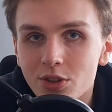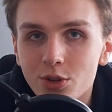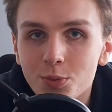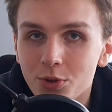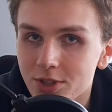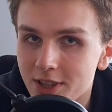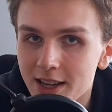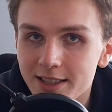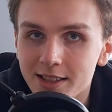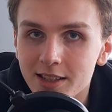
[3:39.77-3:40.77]
you
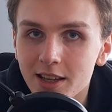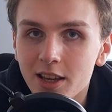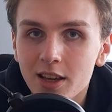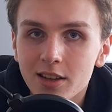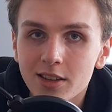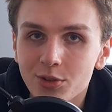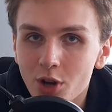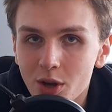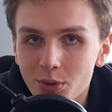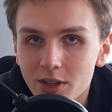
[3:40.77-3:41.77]
precisely,
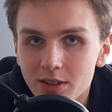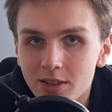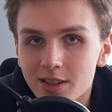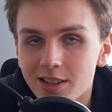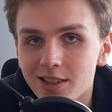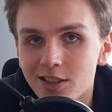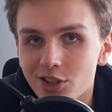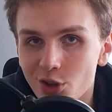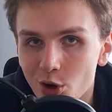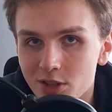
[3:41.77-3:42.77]
grounded in
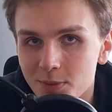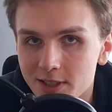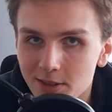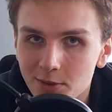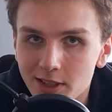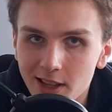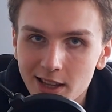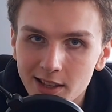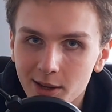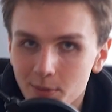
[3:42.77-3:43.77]
your specific
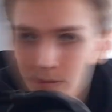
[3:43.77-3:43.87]
data.